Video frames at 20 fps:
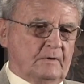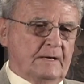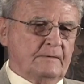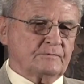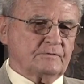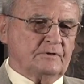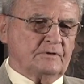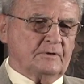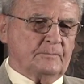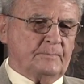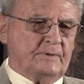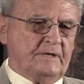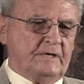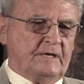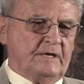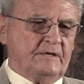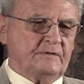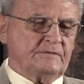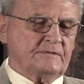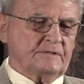I was on the
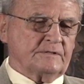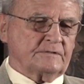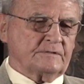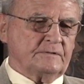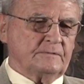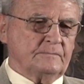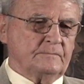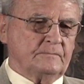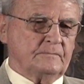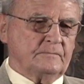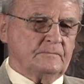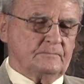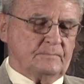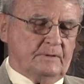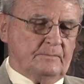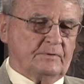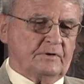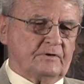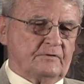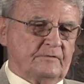PA system,
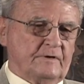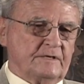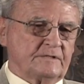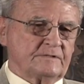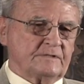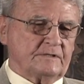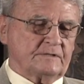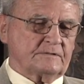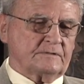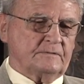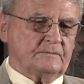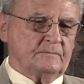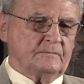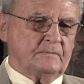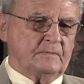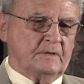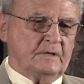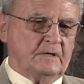public address system,